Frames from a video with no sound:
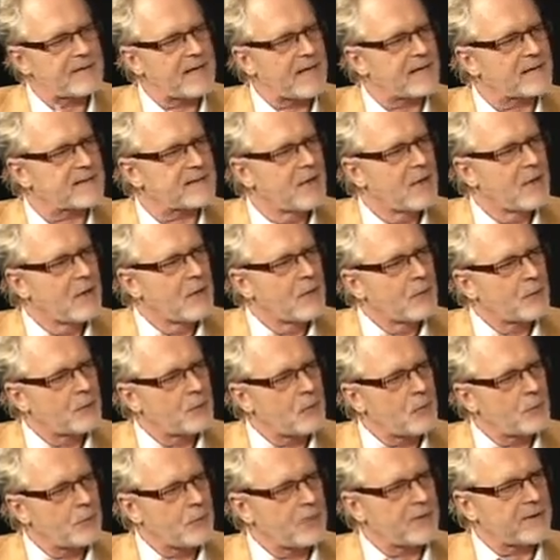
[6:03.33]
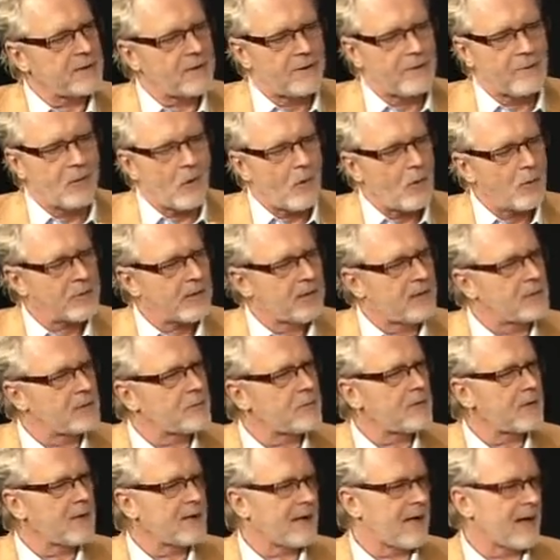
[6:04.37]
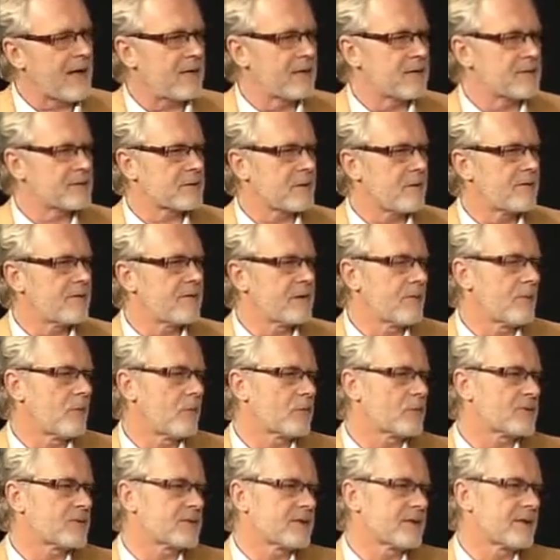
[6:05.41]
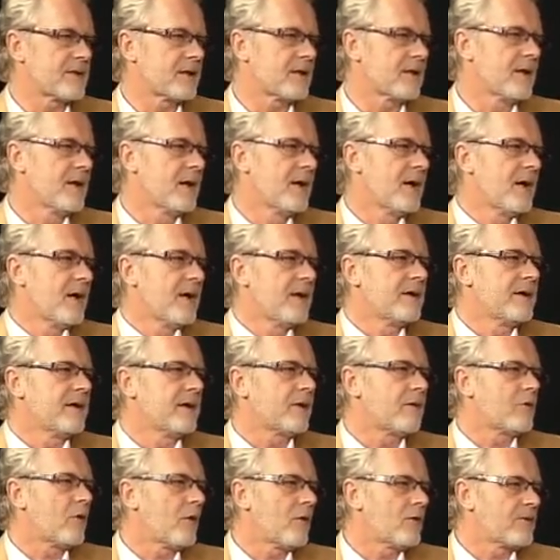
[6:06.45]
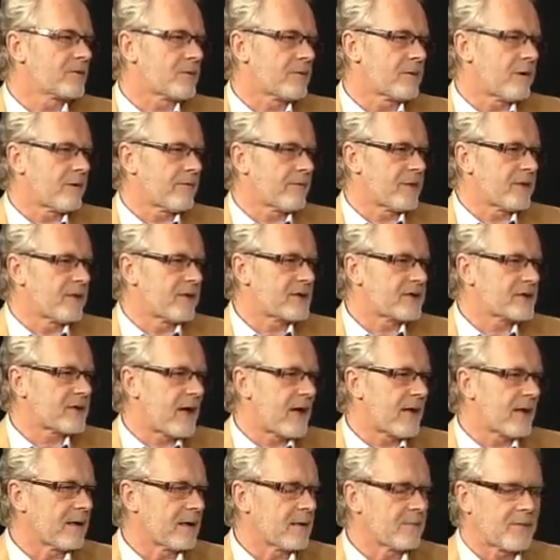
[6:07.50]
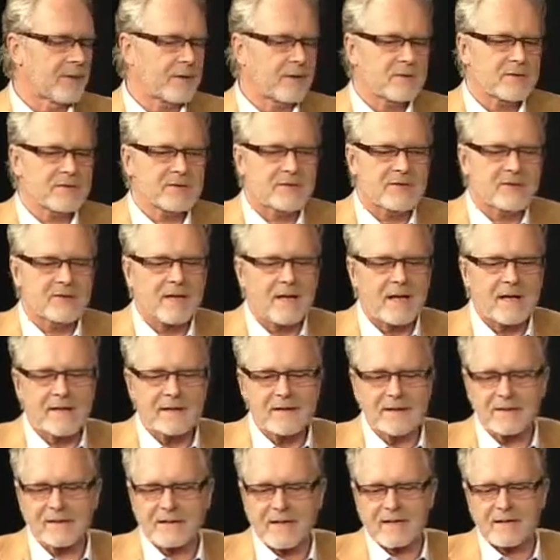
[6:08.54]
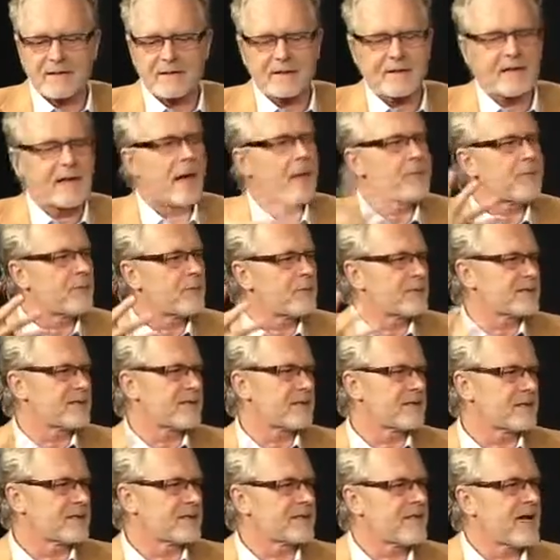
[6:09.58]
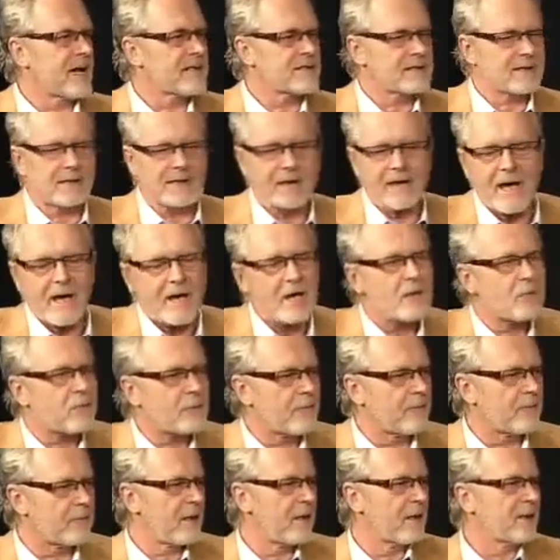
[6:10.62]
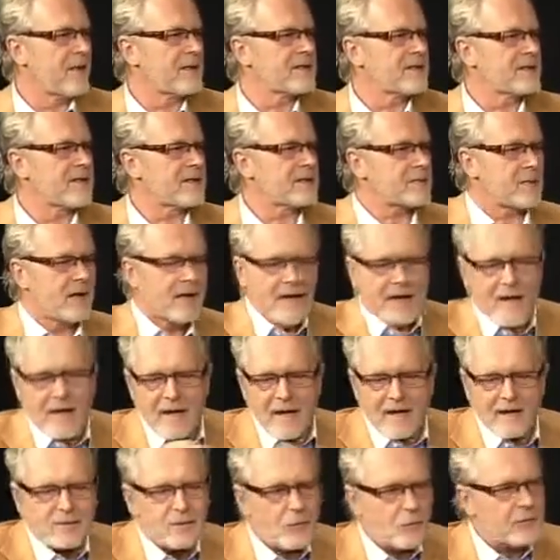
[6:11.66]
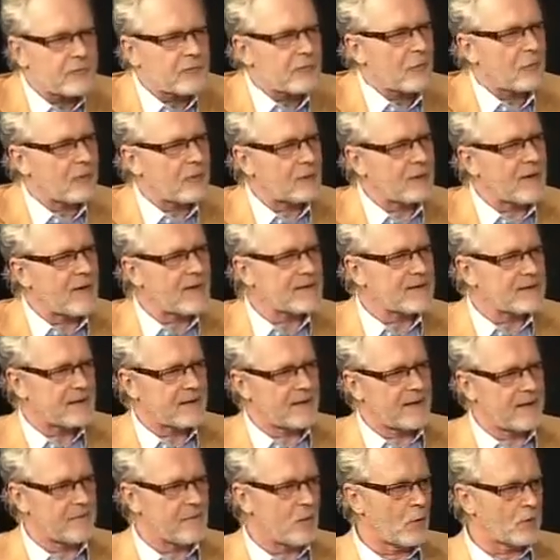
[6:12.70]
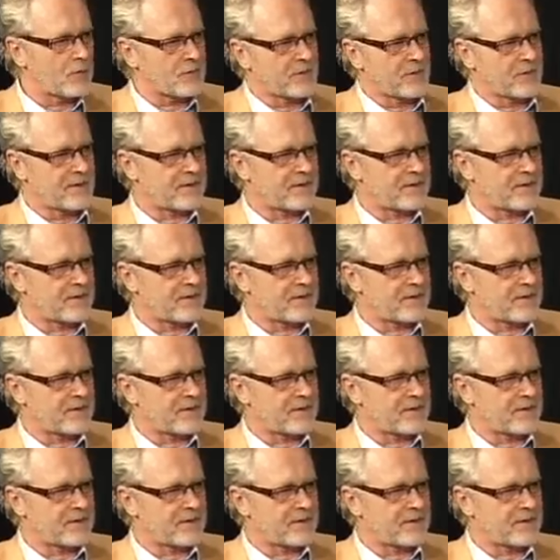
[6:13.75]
tales do give order into the chaos of the emotional cauldron of any child, because the child is suddenly happy, suddenly sad, suddenly angry, etc. It goes so crazy, the emotions.